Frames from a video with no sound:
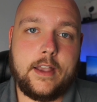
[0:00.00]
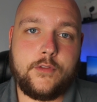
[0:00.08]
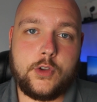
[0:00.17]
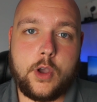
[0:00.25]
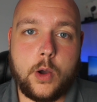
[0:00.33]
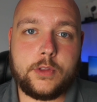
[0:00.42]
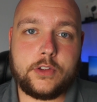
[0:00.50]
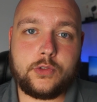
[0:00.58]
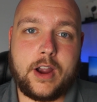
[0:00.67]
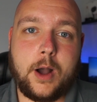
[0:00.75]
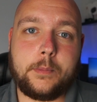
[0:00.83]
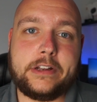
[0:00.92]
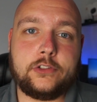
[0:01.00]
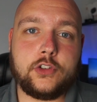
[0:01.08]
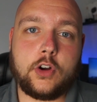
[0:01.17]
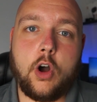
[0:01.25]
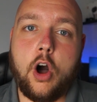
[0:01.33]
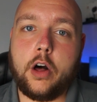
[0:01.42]
If you go this route, make
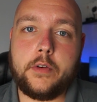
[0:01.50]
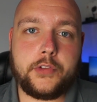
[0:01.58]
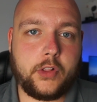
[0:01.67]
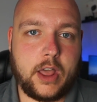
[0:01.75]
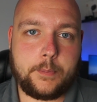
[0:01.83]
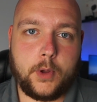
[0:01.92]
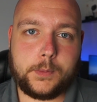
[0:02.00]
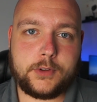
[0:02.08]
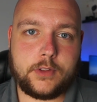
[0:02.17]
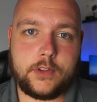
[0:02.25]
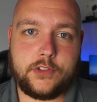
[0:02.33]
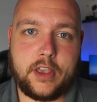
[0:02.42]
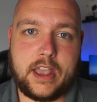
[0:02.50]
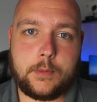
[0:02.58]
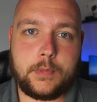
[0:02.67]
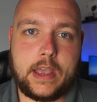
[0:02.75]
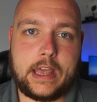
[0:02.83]
sure all of the light bulbs are the same